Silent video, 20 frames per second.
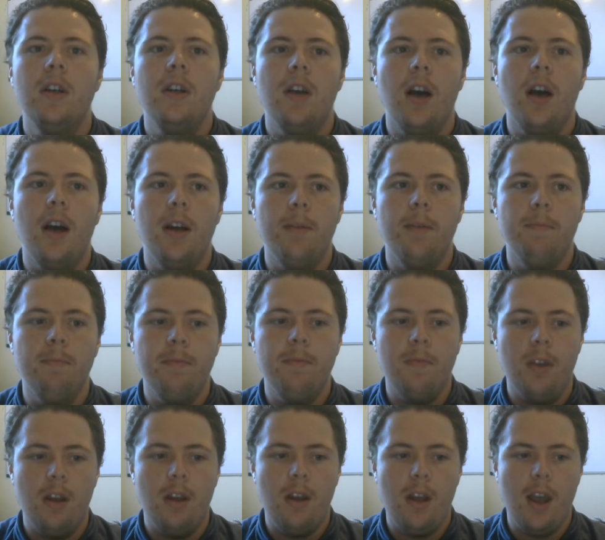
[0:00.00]

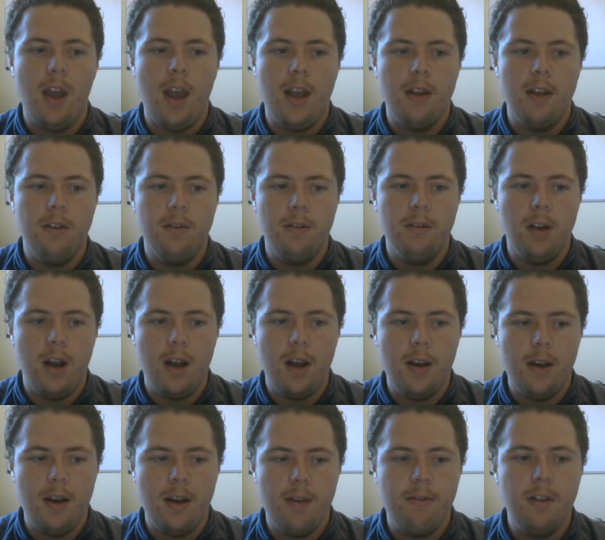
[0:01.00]
And
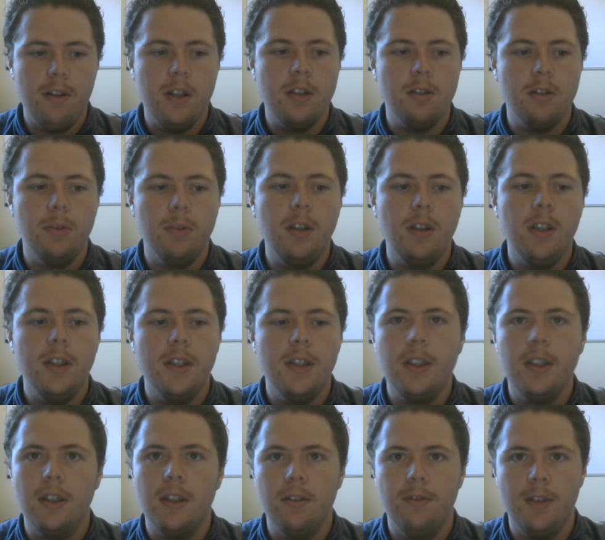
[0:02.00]
I think that's a really
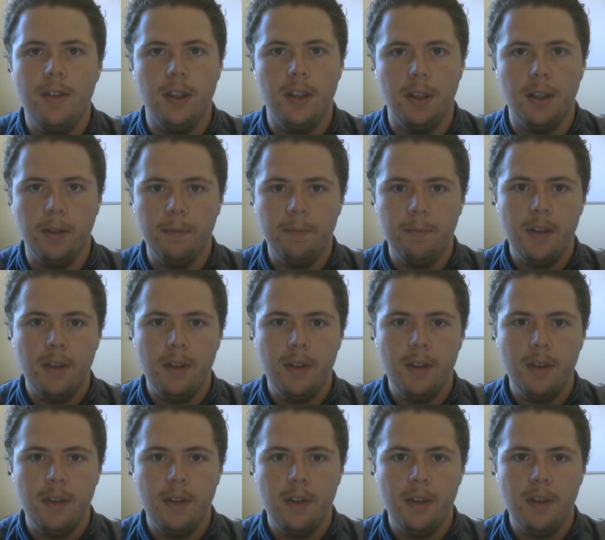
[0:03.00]
addicting feeling.